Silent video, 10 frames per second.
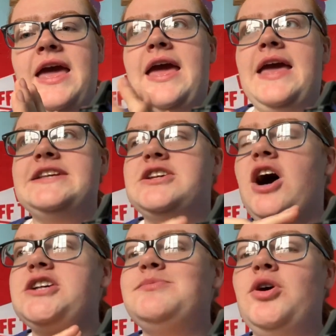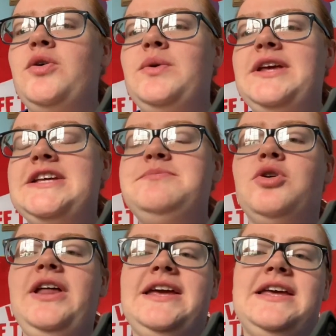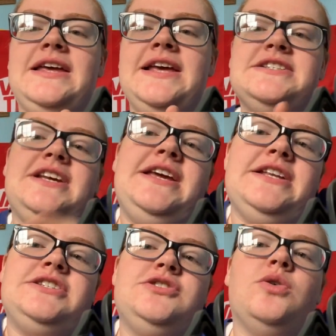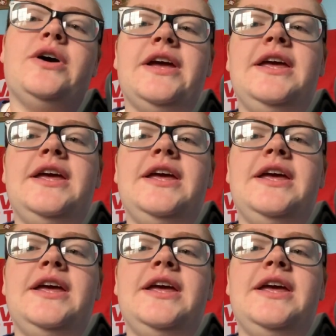is Cosmo, he's more like, he's a kid's toy.